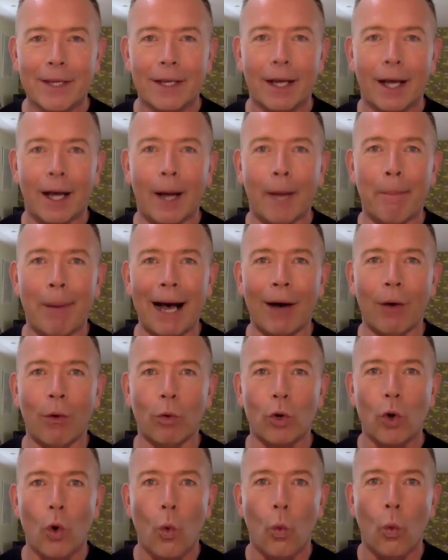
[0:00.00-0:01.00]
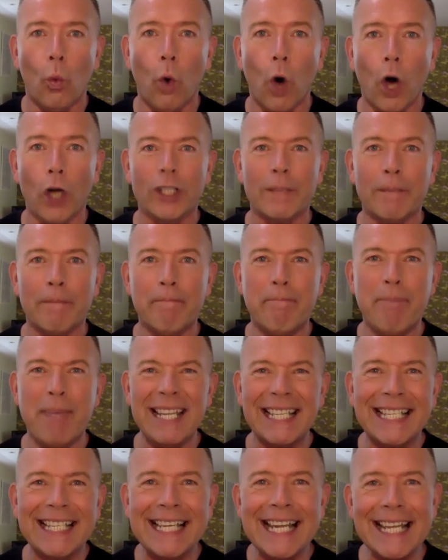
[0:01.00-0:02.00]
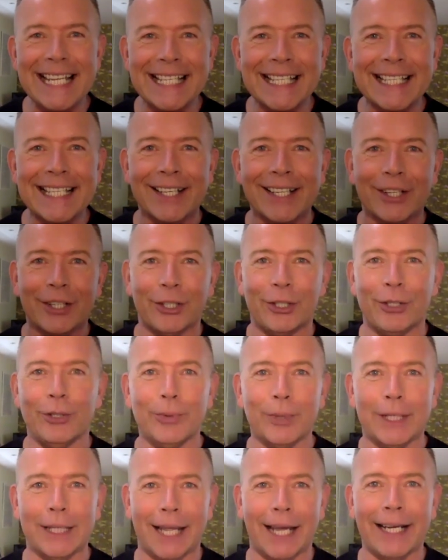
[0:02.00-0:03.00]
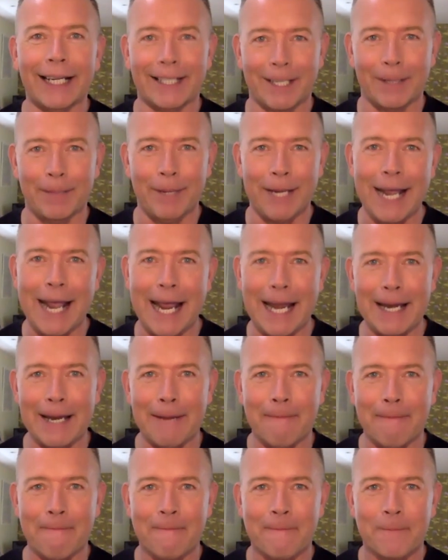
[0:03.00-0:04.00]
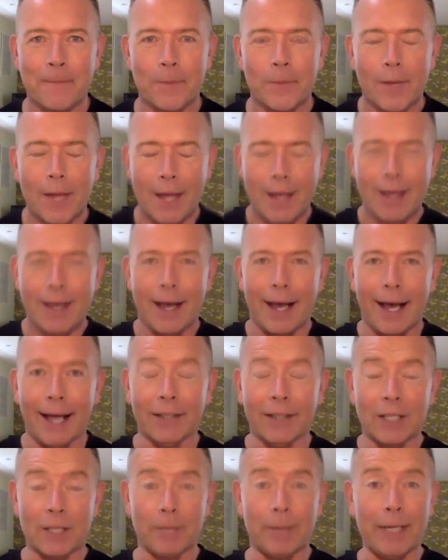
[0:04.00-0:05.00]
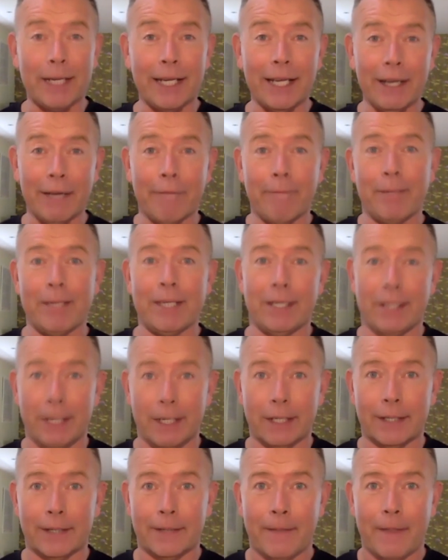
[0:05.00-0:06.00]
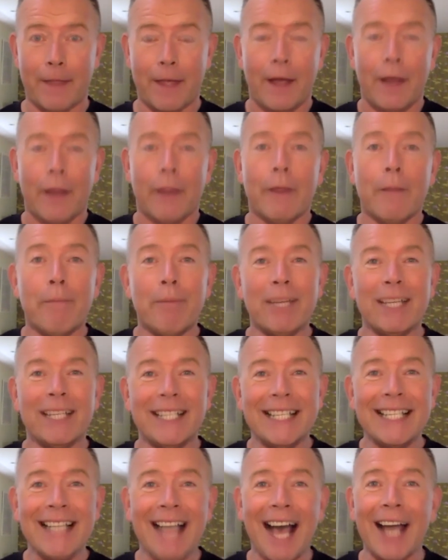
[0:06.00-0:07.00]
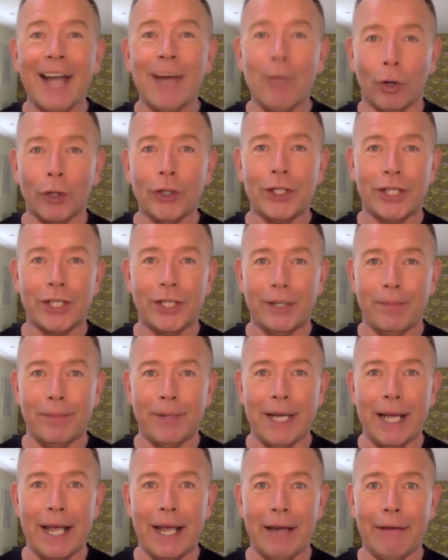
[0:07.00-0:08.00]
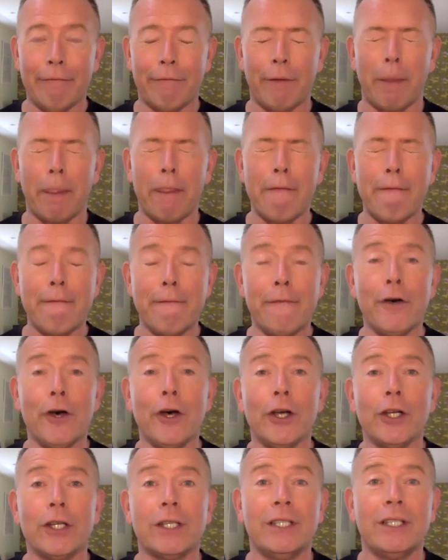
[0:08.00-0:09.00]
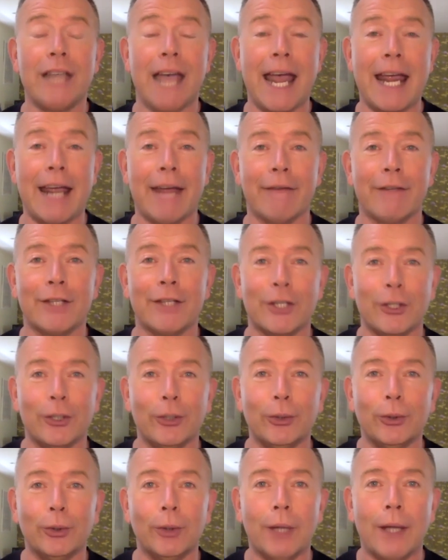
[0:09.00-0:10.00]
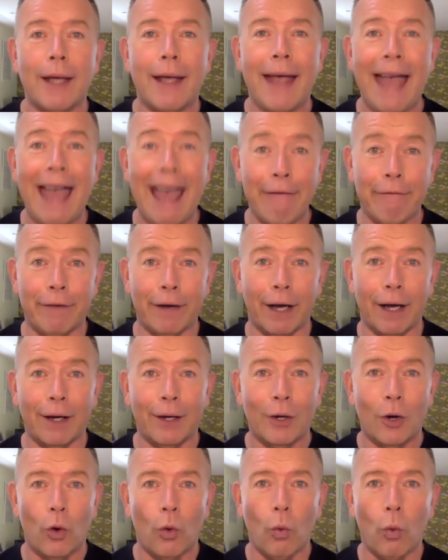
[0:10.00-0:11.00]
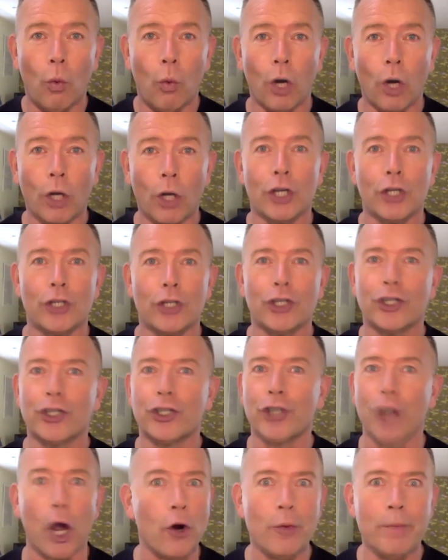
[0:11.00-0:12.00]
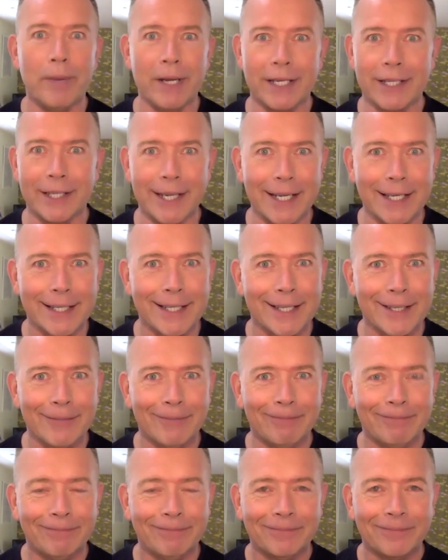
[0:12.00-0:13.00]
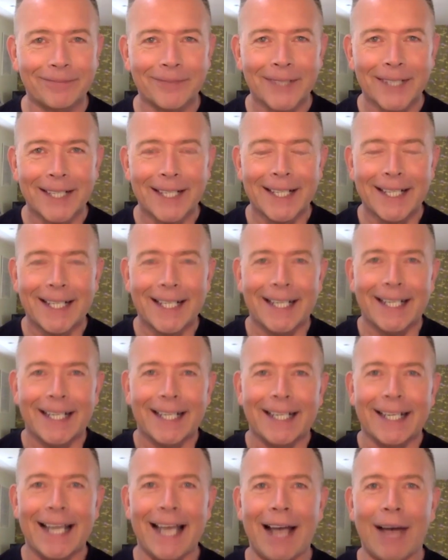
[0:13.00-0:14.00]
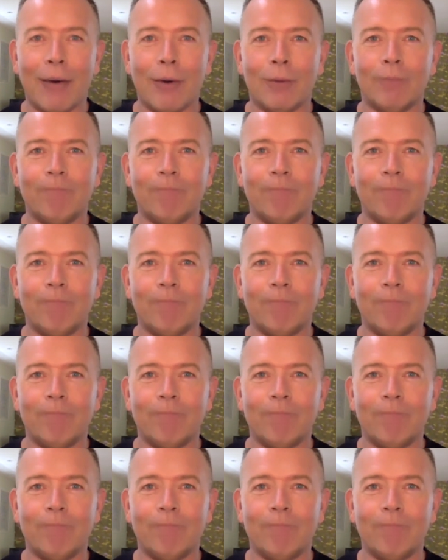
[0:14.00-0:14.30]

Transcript: about what business you would like to be in. And speaking of business, the business I wanted to be in from the first day of school ever was show business. Now,